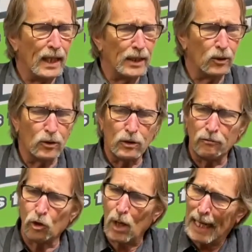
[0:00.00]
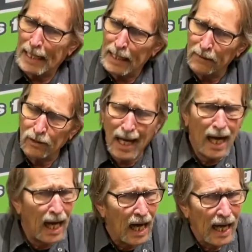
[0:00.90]
I know there's a variety of different
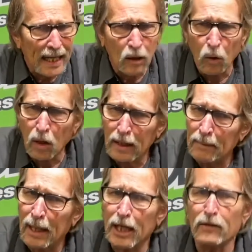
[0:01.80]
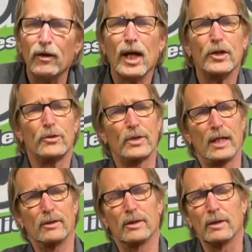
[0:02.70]
high-quality manufacturers
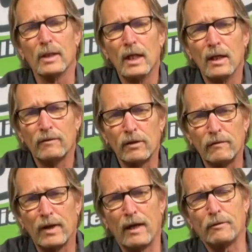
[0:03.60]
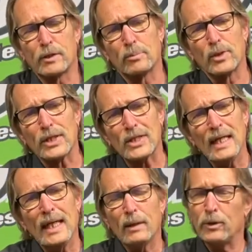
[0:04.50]
out there for valve springs.
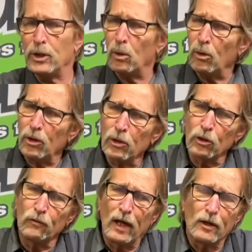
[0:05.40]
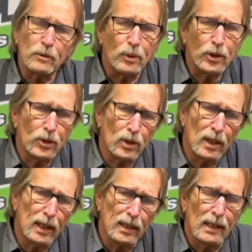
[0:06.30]
And when you order those valve springs, you're
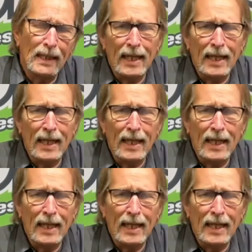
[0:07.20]
going to get a,